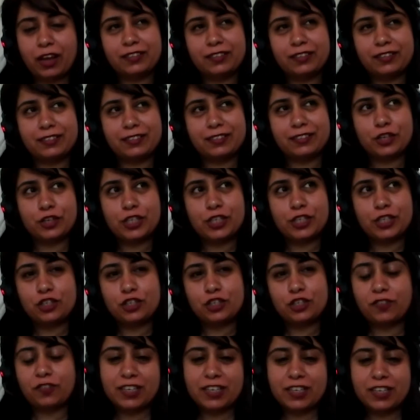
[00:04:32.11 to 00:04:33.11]
did you
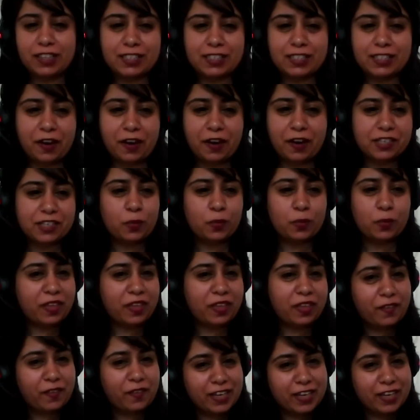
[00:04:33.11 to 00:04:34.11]
find in this character, were
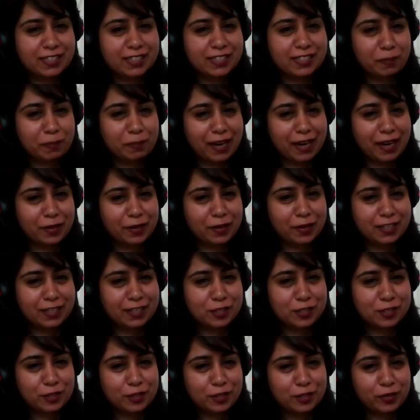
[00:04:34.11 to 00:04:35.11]
there any similarities
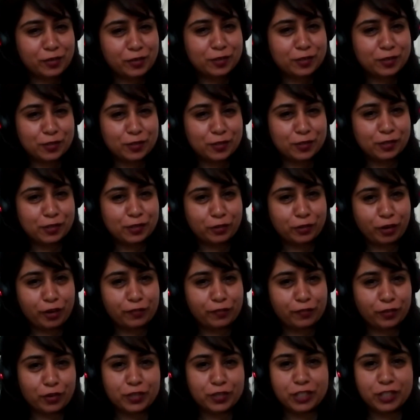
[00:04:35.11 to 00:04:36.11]
to the real Sunil
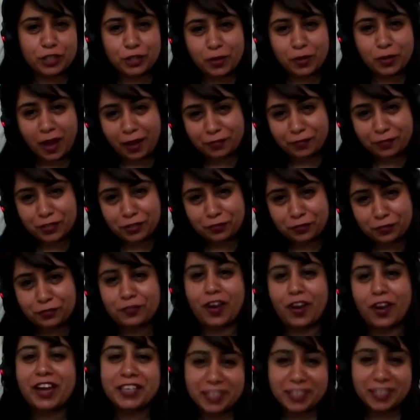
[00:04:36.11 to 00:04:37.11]
Grover, or did you have to
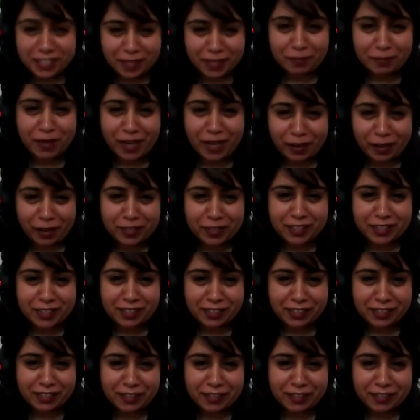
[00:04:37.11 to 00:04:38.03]
find a similarity?